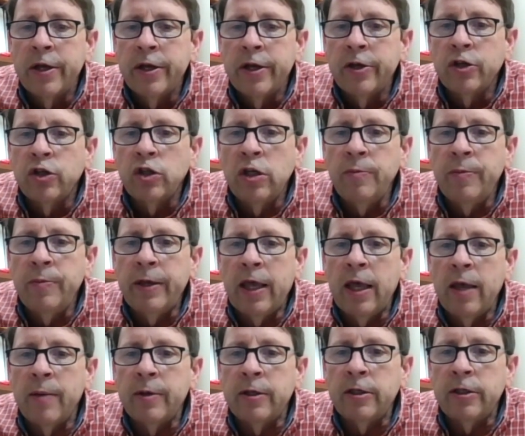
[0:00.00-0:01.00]
She
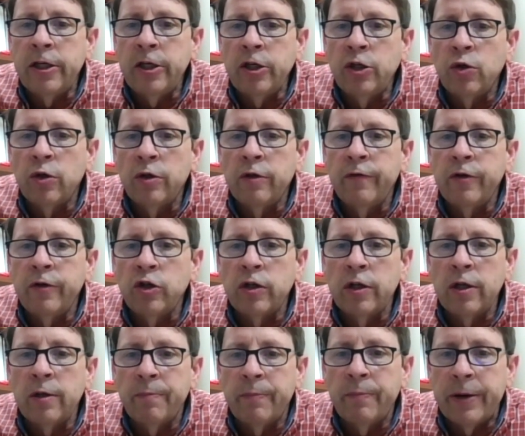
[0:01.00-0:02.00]
became a teacher of the
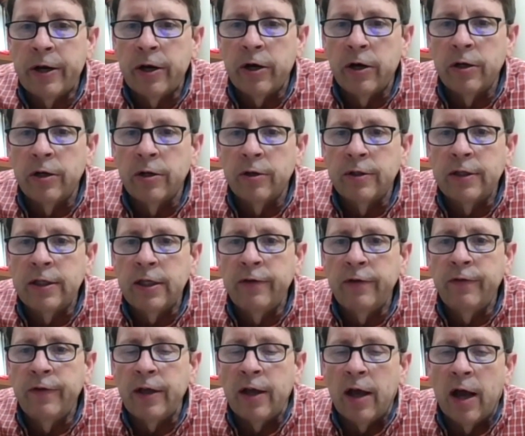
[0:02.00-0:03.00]
visually impaired, a
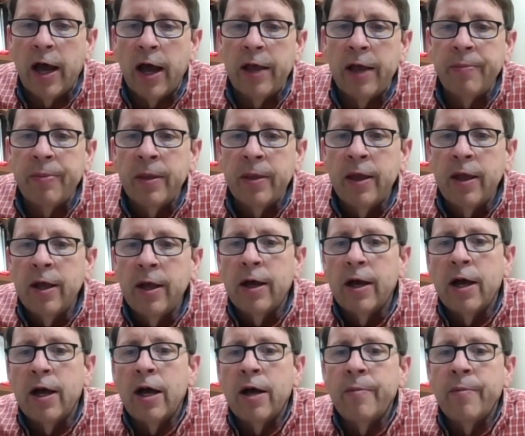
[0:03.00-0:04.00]
TVI,
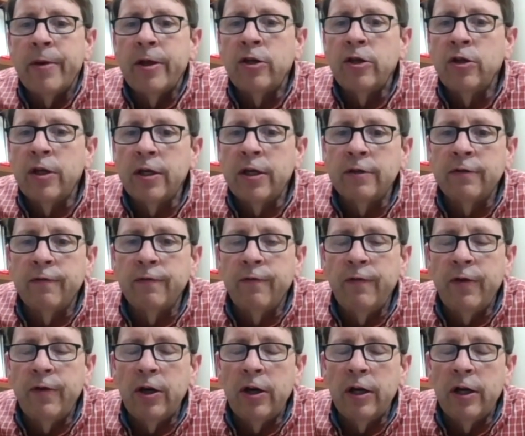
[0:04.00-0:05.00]
um, and is
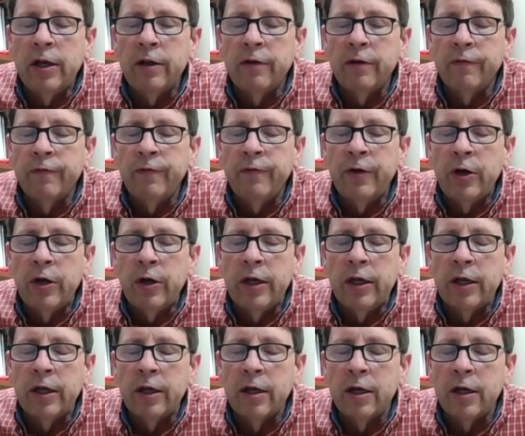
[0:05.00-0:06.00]
very,
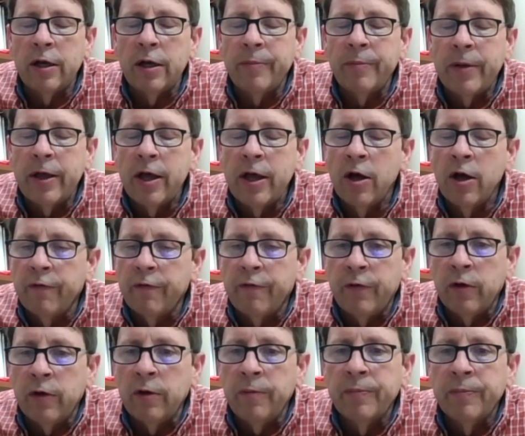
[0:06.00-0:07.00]
very um, um, uh,
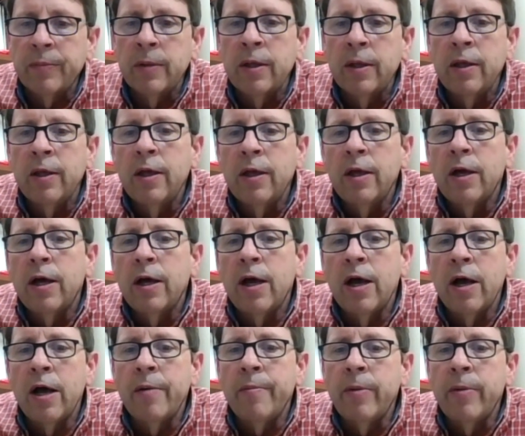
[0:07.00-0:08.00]
helpful.
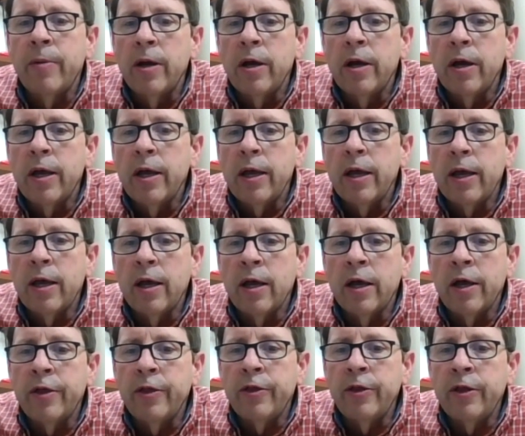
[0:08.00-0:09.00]
Uh,
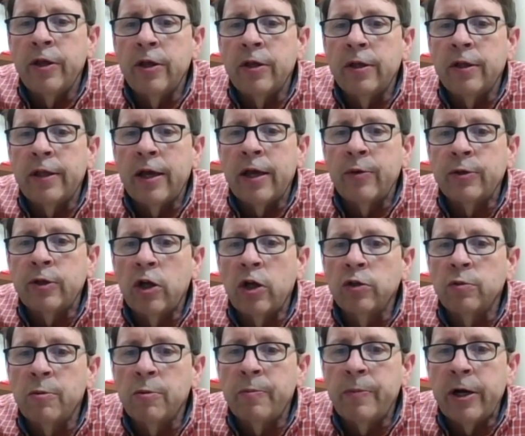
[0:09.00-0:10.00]
that, that, was
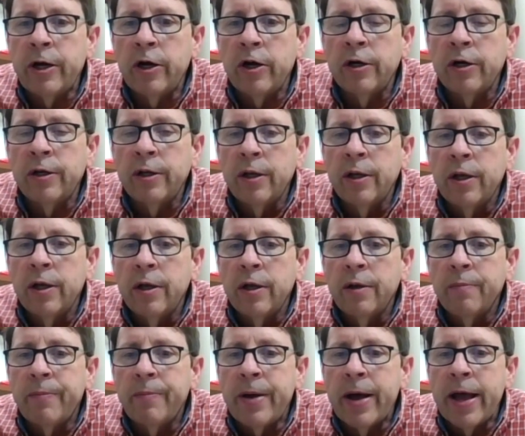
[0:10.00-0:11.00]
also prepared
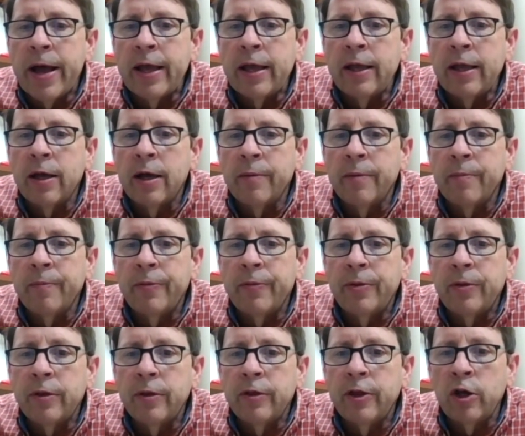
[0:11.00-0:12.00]
by um,
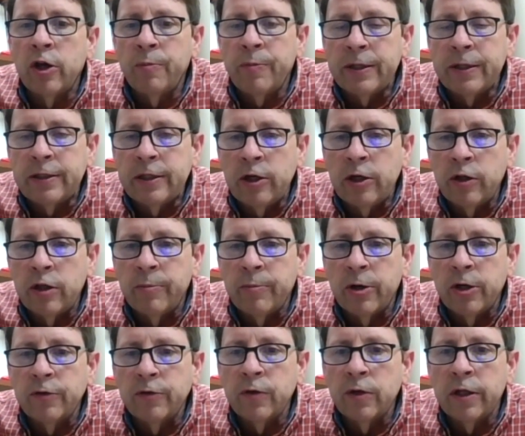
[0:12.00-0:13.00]
therapists here at the
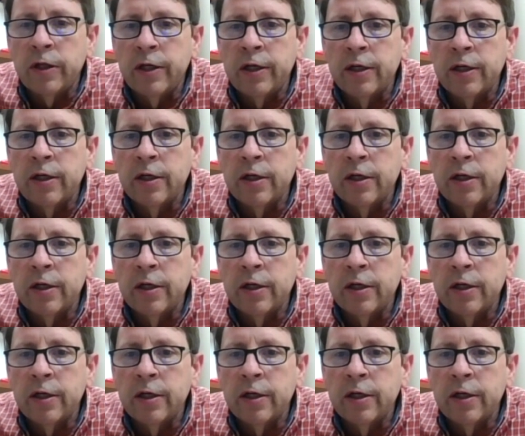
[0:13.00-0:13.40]
Marshfield Clinic